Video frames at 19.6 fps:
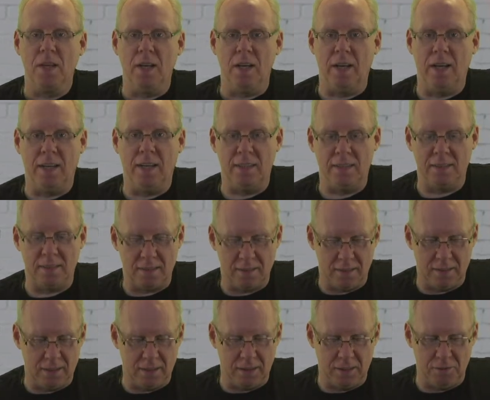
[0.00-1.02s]
And
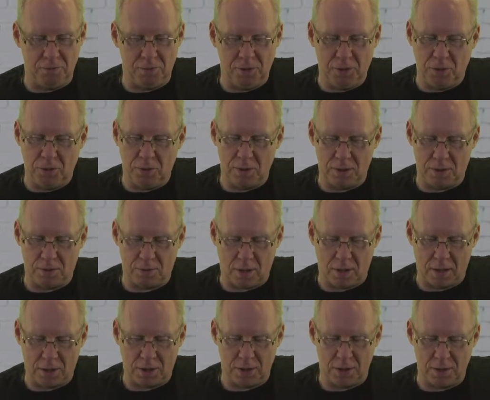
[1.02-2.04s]
the video
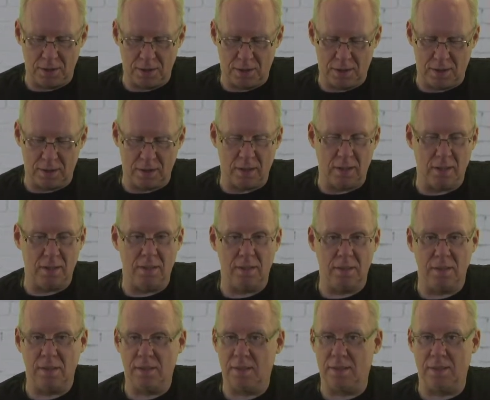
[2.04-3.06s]
instructions,
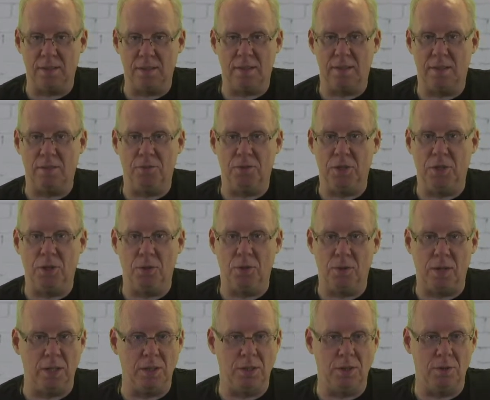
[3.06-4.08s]
it's the video
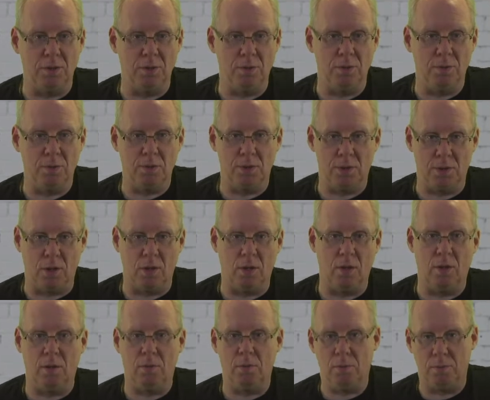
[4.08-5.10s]
that you
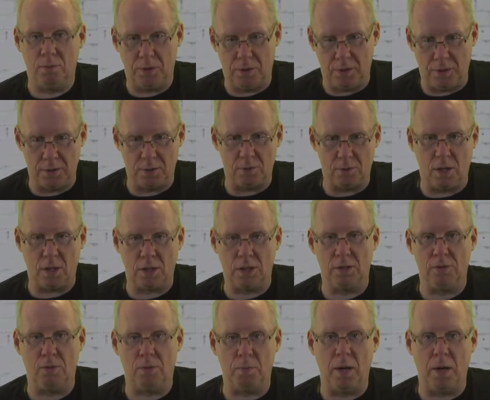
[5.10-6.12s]
saw with the instructions
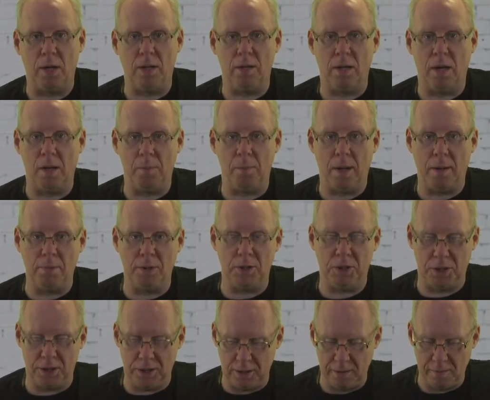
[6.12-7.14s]
from L&L
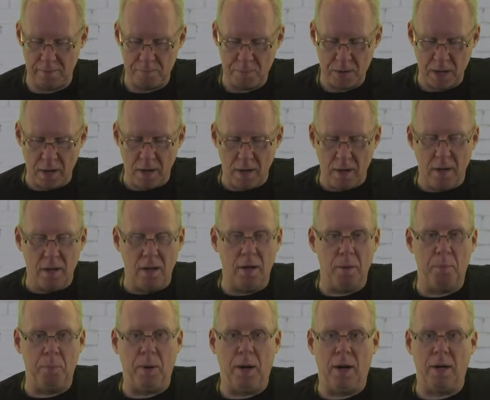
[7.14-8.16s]
Publishing.
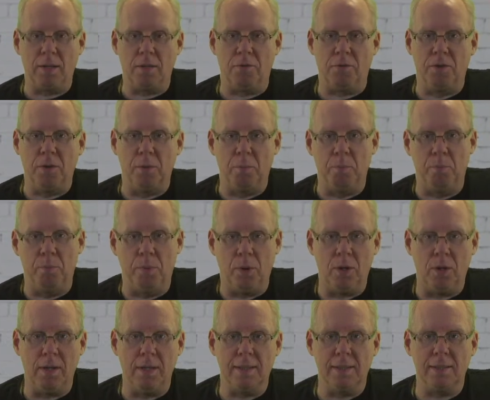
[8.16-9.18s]
Part of the
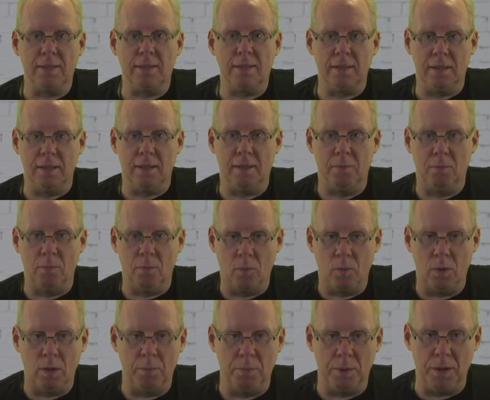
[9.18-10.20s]
booklet
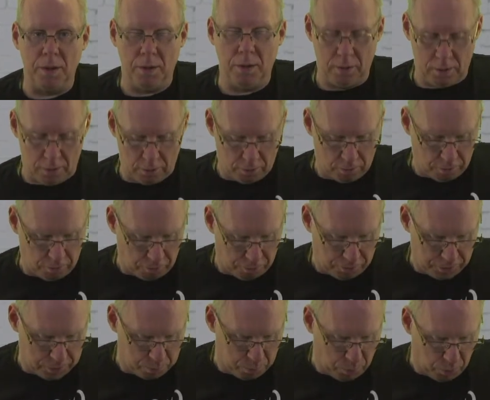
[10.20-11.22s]
will be, of
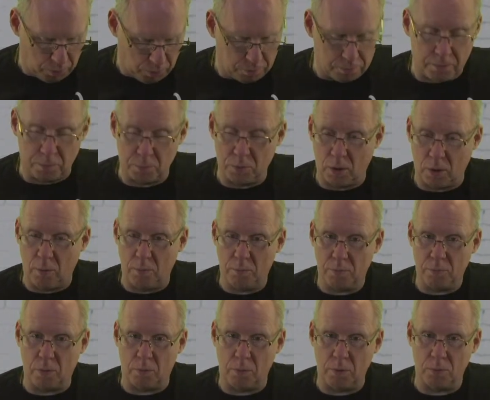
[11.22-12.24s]
his book from
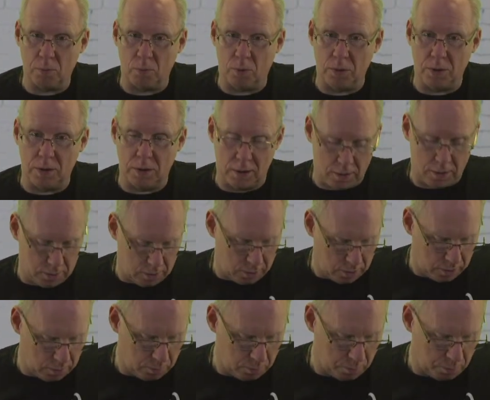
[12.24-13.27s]
Tommy's
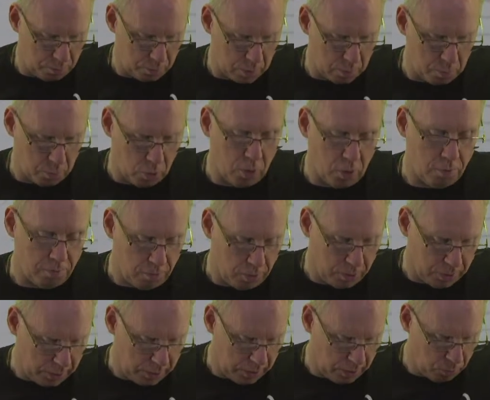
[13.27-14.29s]
Wonder, Book of
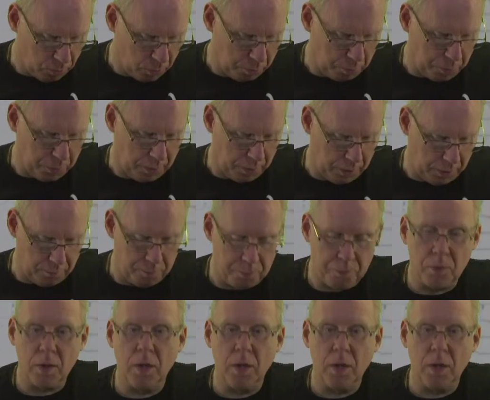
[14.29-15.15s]
Wonder would be